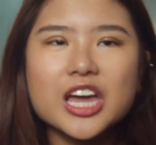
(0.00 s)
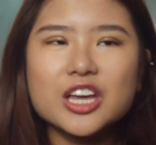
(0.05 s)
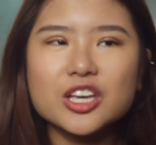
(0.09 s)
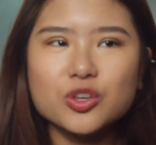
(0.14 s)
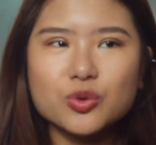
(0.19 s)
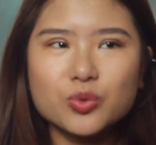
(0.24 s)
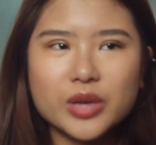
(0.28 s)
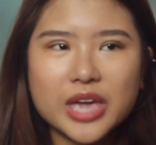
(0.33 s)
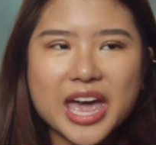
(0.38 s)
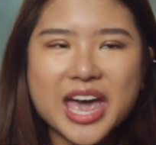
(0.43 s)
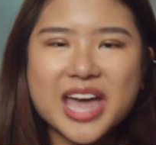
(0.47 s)

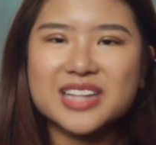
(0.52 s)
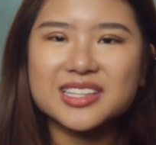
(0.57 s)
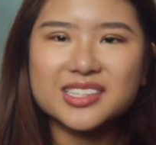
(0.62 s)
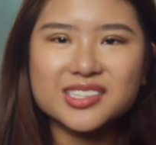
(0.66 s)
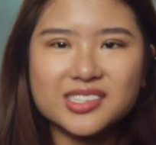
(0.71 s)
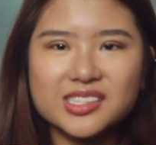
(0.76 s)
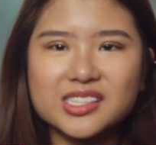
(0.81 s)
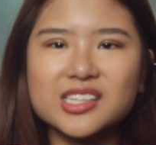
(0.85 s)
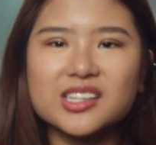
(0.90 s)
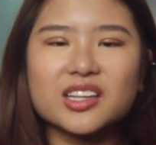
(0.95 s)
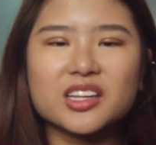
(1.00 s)
you can
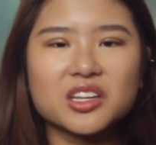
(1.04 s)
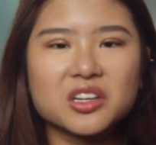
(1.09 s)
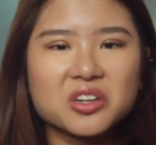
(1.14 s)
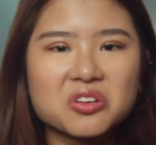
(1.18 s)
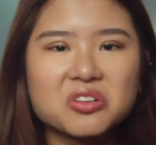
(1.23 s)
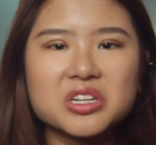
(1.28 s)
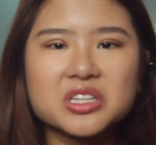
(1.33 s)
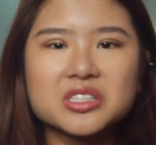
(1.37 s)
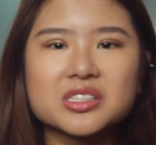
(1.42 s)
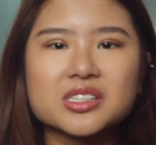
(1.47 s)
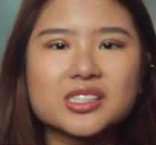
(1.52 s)
see that the
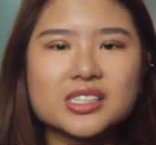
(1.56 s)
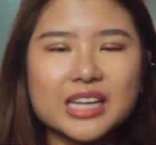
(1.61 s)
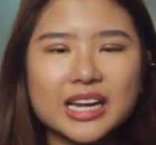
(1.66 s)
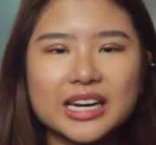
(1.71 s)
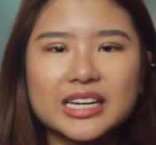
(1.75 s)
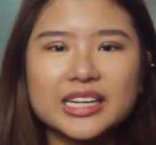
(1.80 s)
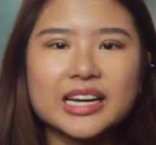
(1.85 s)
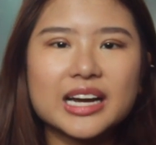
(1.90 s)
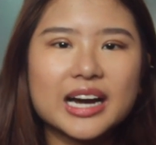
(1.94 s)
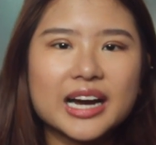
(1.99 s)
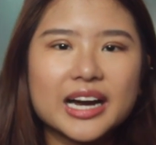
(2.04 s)
crease is
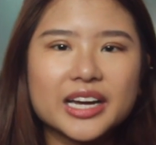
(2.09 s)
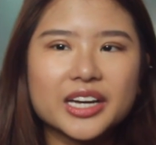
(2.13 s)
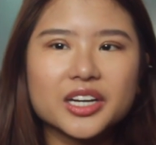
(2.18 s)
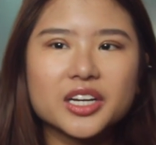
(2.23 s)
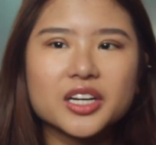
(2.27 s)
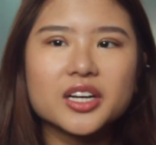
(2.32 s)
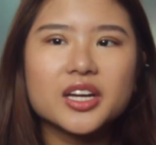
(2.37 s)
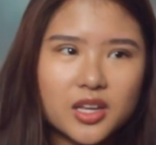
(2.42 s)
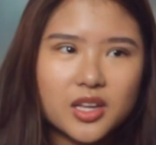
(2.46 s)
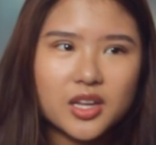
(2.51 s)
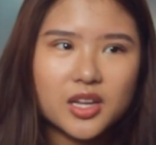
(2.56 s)
slightly higher.